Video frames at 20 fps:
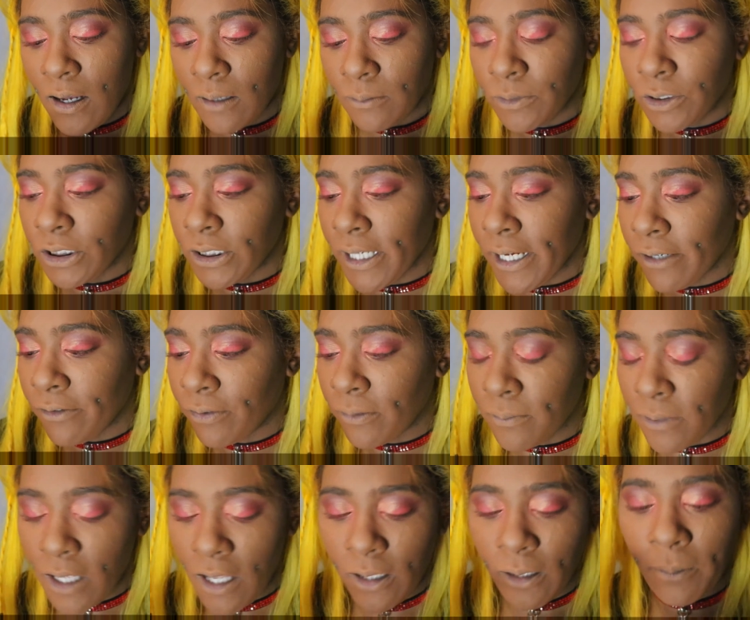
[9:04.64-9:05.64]
shade
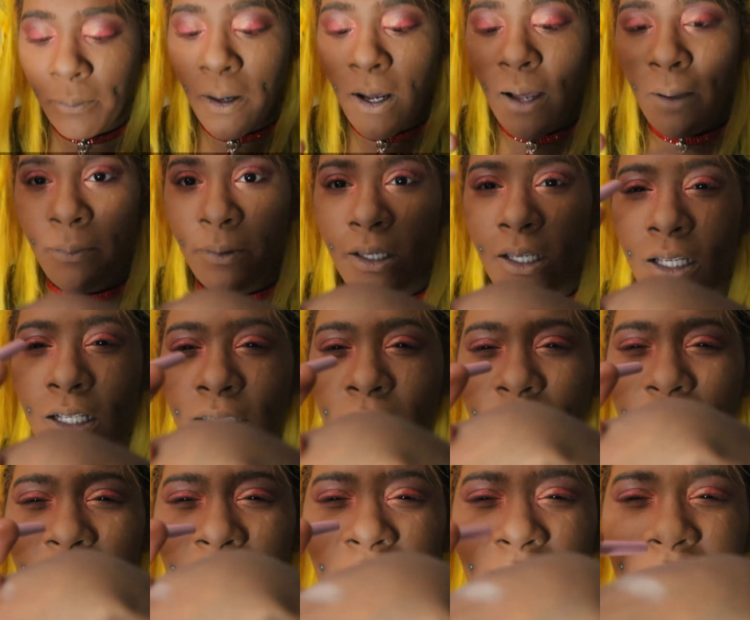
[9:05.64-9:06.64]
from ColourPop. It
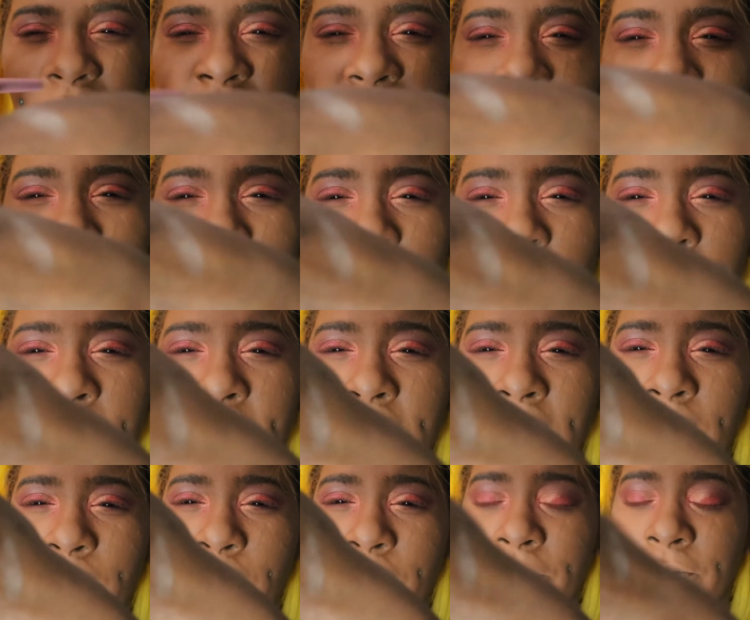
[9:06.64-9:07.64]
has this
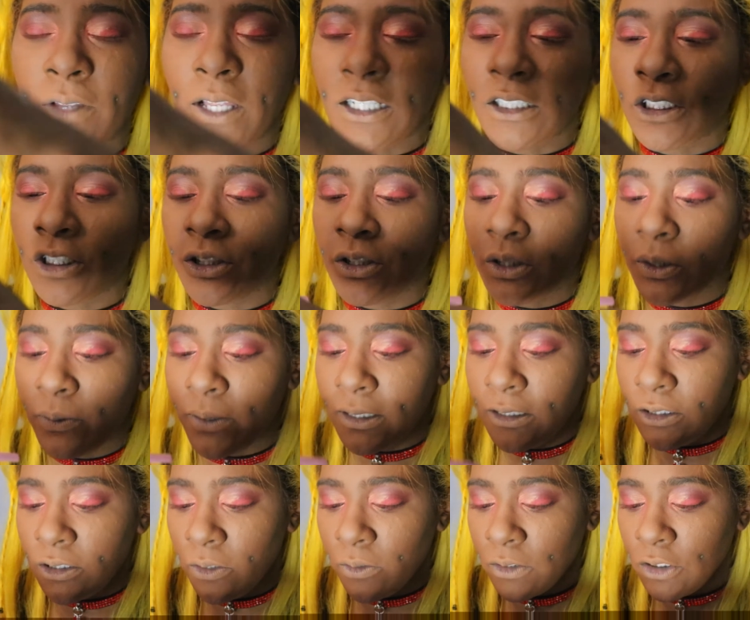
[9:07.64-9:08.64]
green reflection to it,
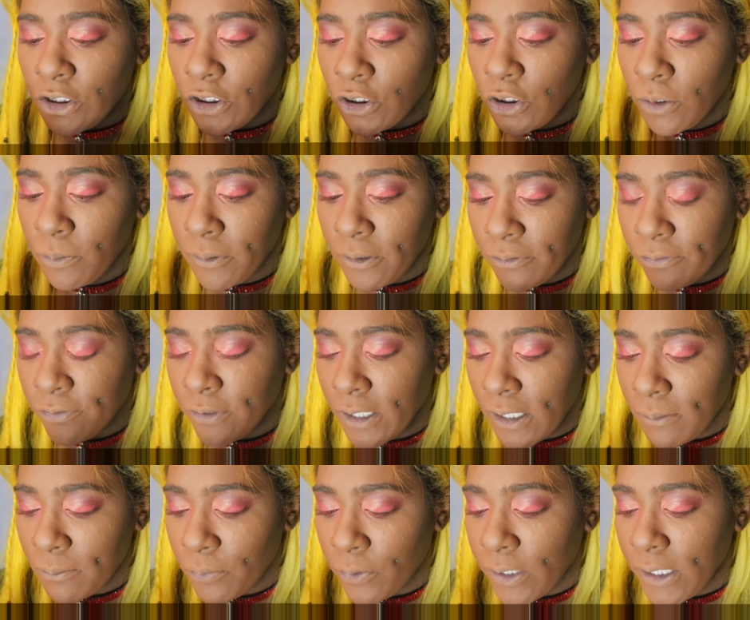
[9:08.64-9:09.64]
so it's super
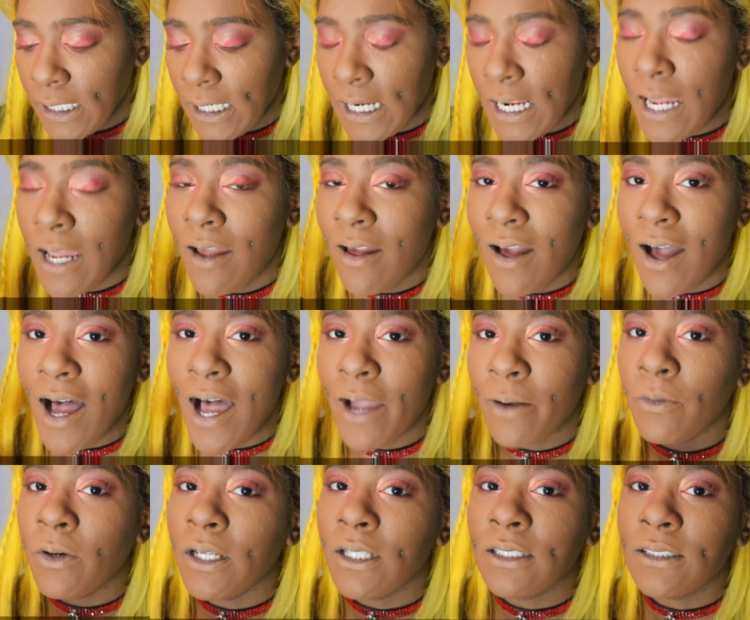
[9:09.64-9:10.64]
freaking pretty. I
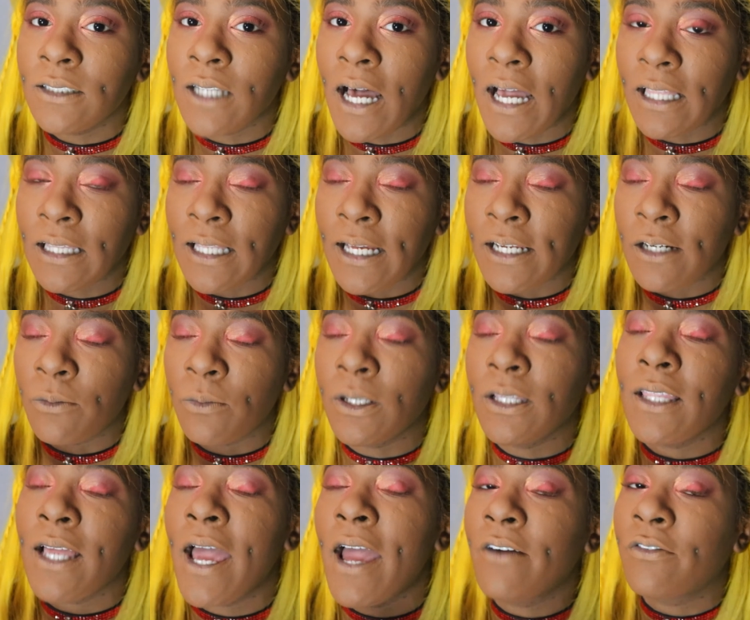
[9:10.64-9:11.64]
wear this highlighter
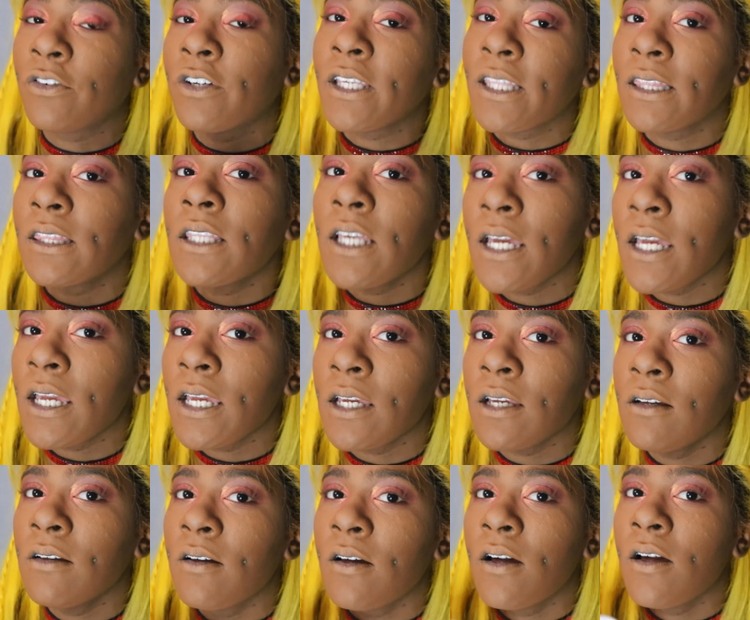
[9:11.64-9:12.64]
with
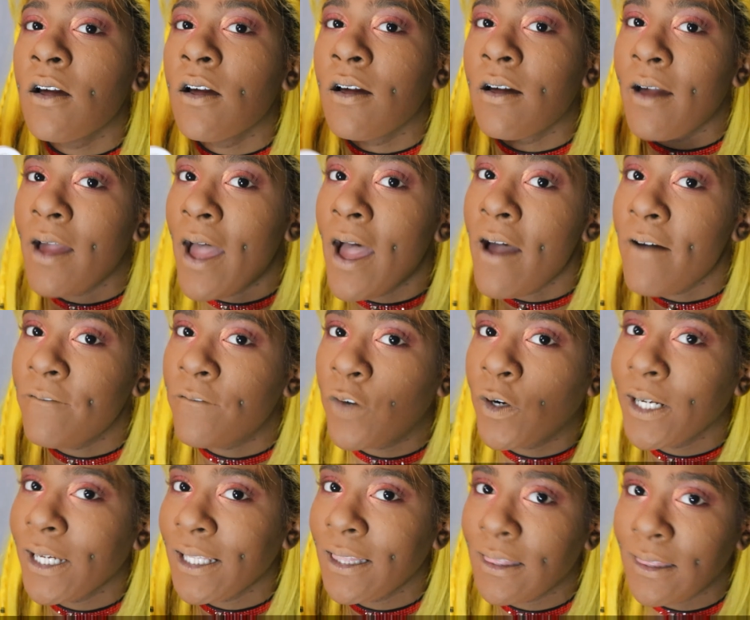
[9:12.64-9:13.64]
everything,
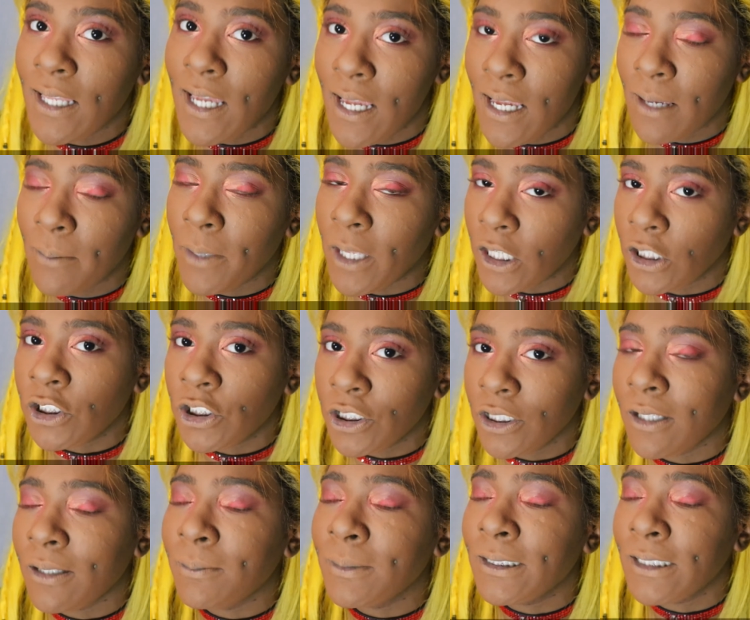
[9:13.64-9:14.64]
bitch.
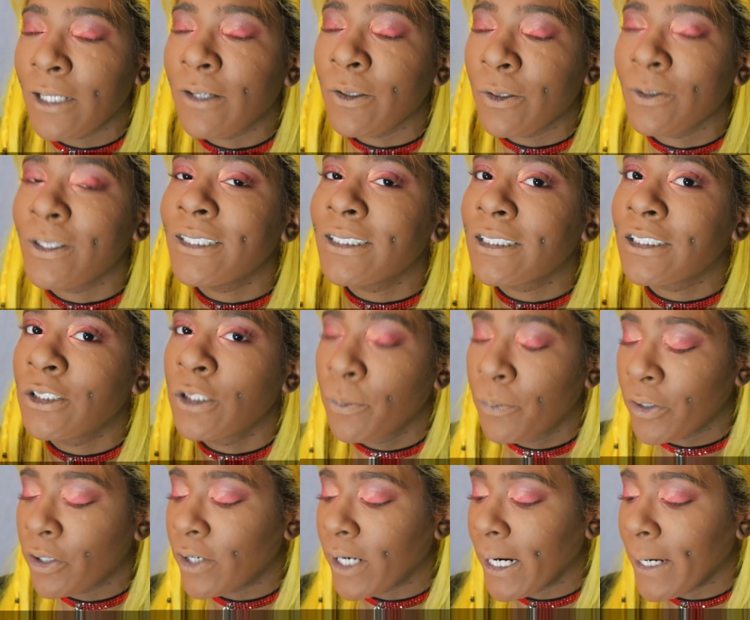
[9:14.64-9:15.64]
Let me tell you, it's
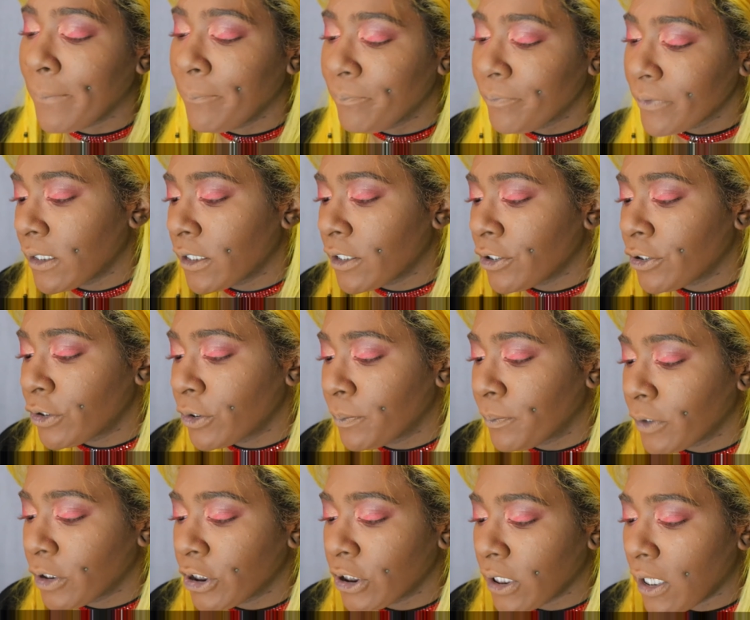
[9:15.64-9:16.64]
super great. Their
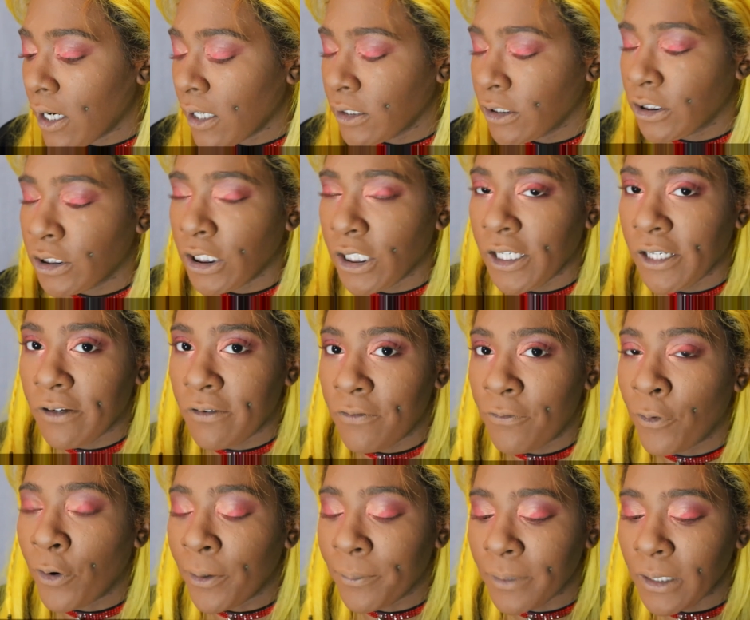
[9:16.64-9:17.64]
Super Shock Cheek
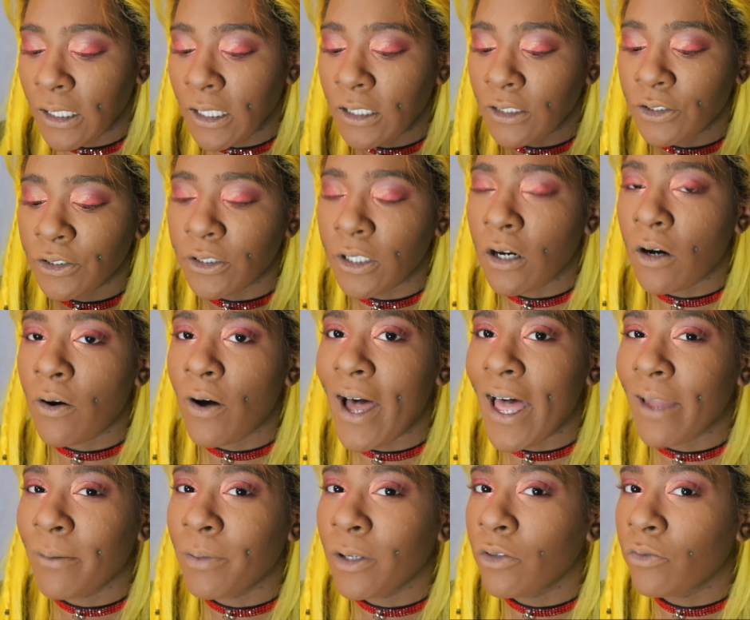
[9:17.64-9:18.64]
formula, so
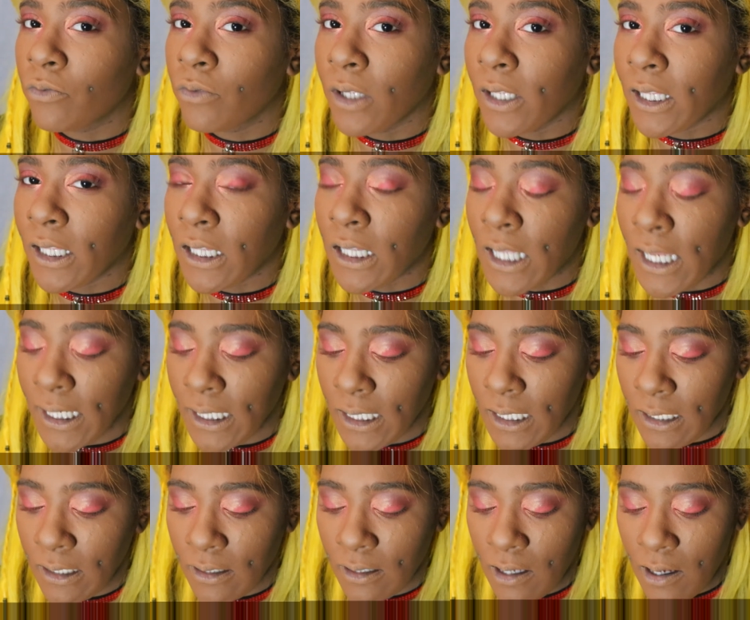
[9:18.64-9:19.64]
I've been really
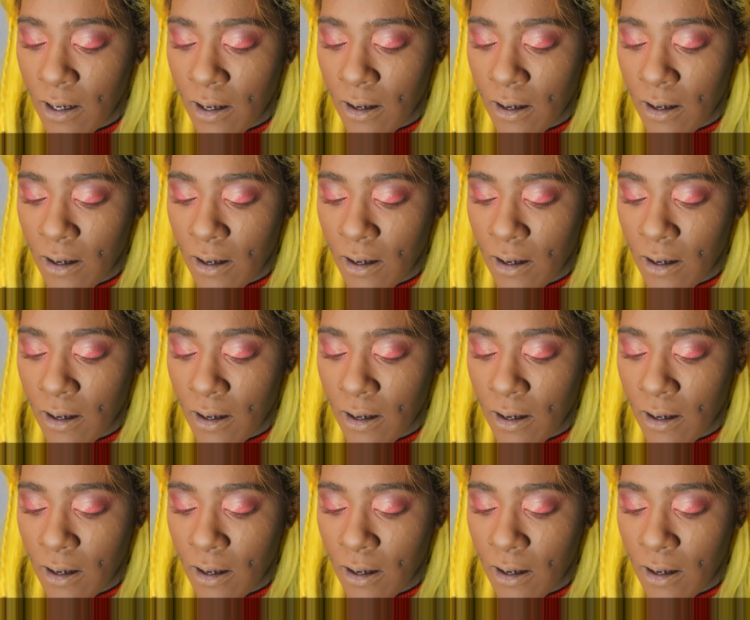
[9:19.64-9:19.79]
liking